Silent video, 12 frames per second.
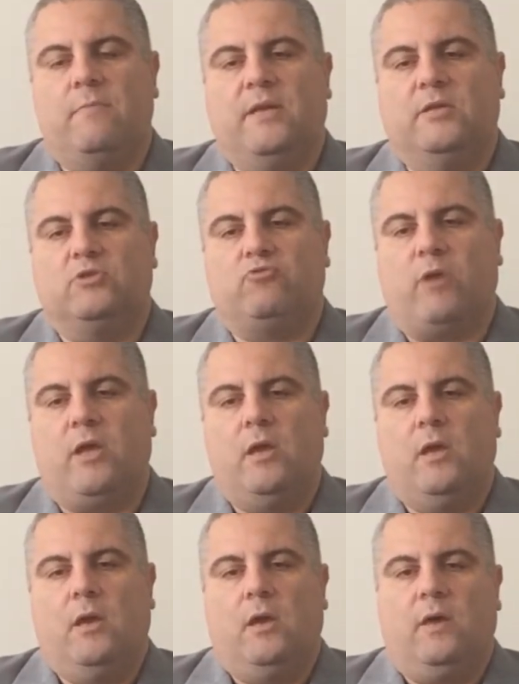ministry
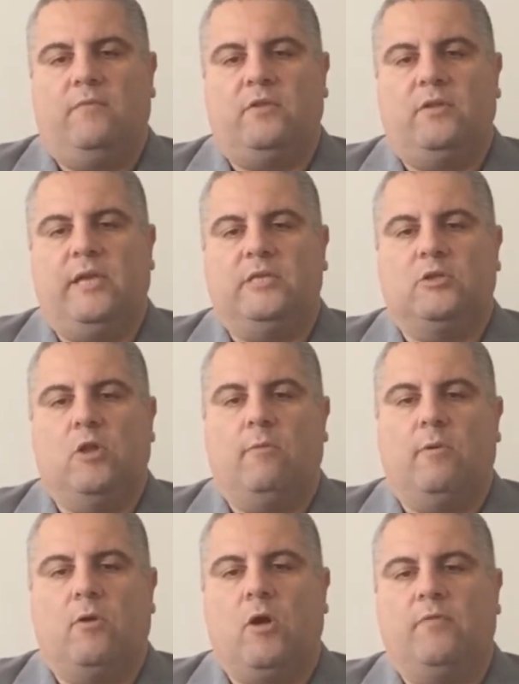of today's
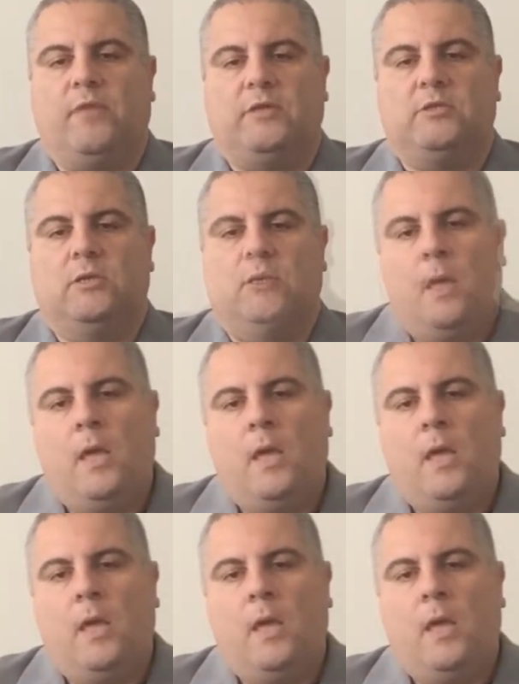global context.